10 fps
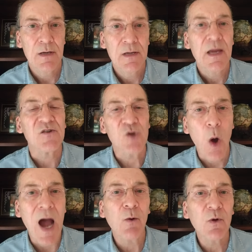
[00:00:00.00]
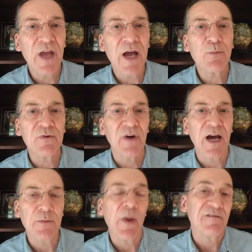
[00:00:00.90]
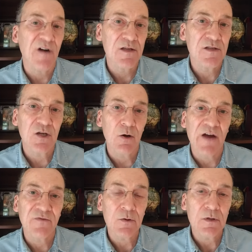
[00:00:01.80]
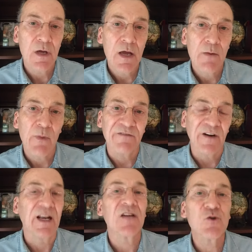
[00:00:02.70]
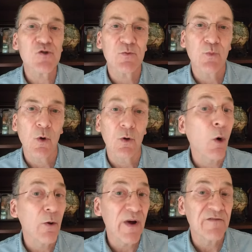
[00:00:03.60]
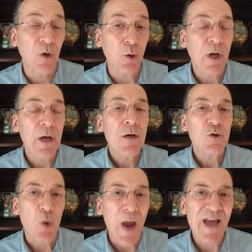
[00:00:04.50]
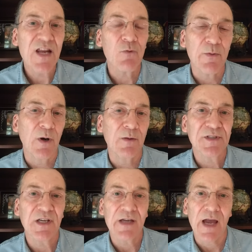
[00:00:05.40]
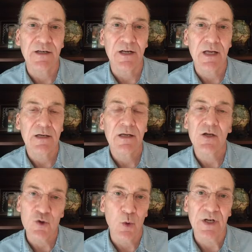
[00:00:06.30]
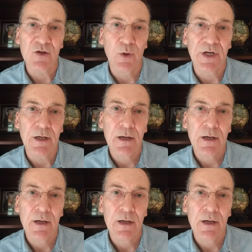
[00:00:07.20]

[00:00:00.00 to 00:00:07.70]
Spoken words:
And so I will not provide my volunteer effort, my financial support, or my vote to any Republican candidate in 2020.